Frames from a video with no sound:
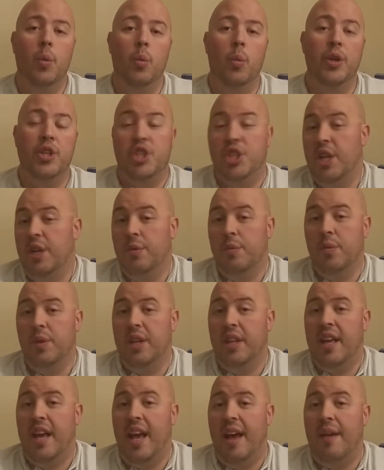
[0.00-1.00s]
which didn't
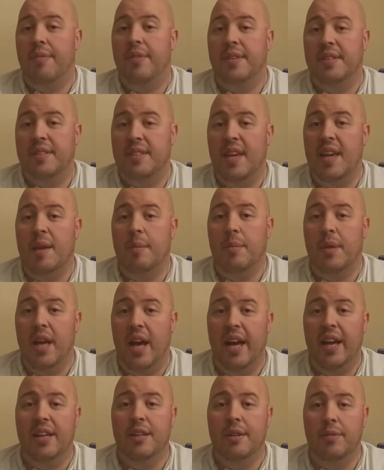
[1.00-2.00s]
really have the same
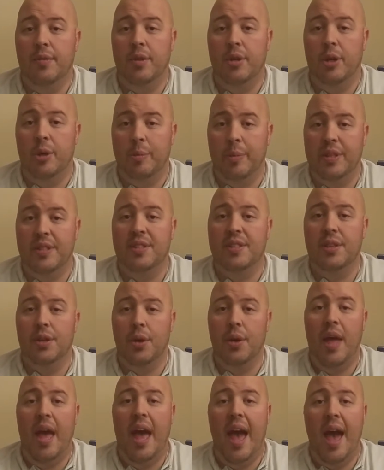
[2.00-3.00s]
kind of look but
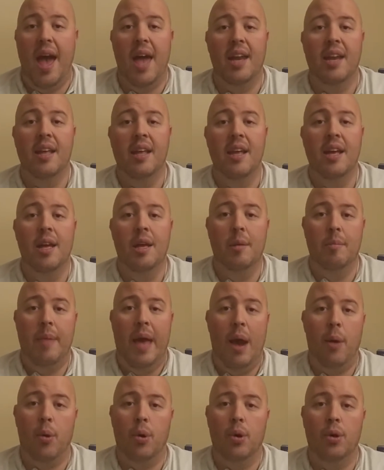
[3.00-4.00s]
still had
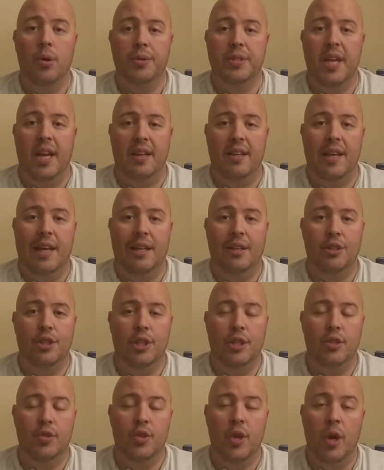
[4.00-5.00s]
power hole
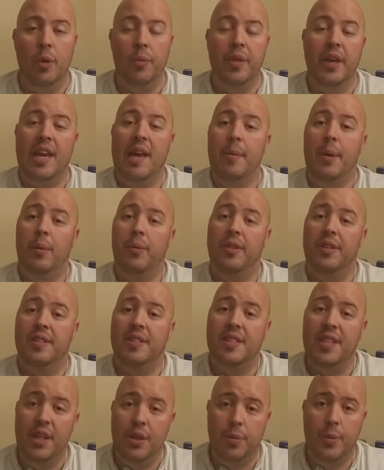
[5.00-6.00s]
technology. So they came out with the
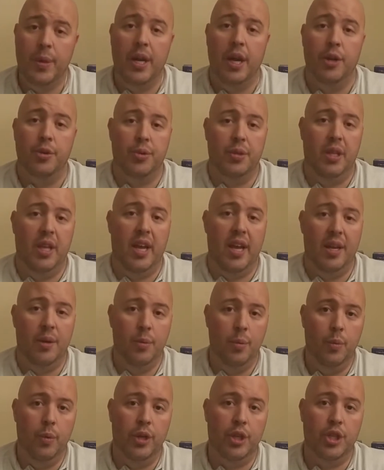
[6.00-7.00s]
C300
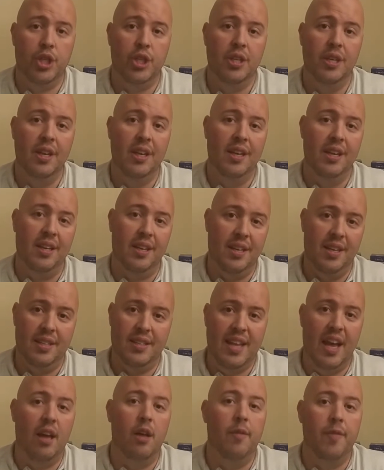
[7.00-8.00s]
line, which
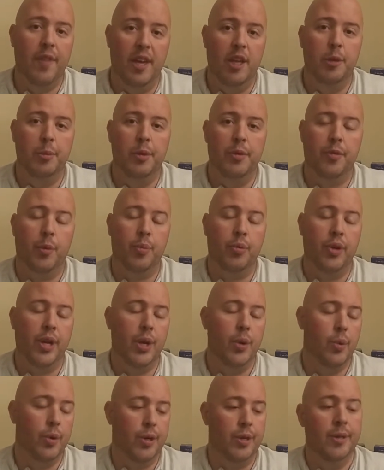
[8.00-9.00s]
is now available for
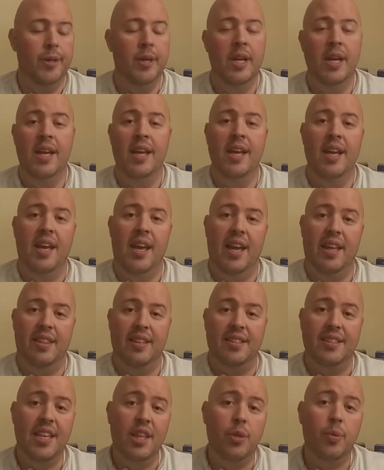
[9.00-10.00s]
pre-order, and
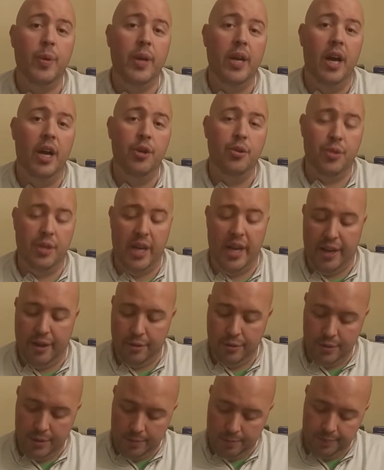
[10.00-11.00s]
the C300
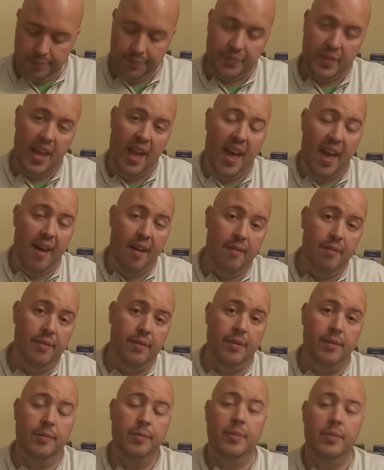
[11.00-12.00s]
irons
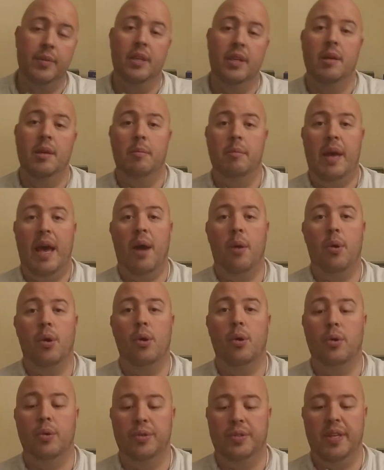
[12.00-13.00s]
have power
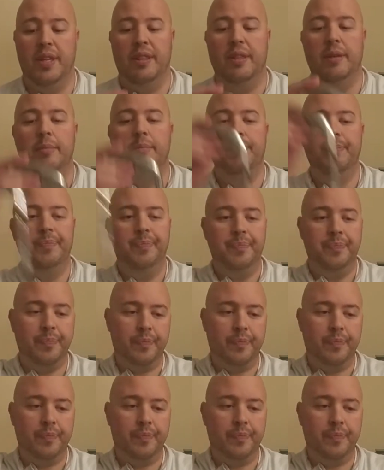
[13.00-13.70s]
holes in them.